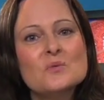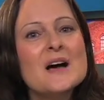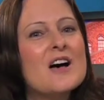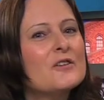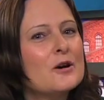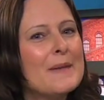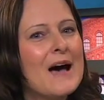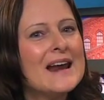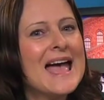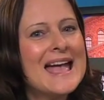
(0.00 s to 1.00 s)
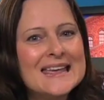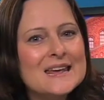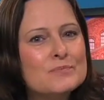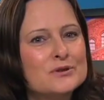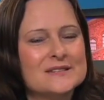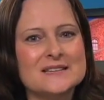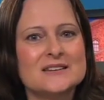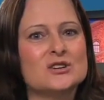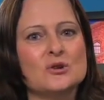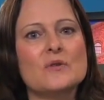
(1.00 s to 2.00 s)
well, they're about
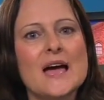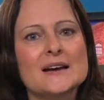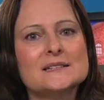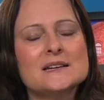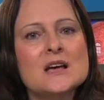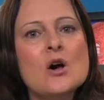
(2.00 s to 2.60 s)
80% correct.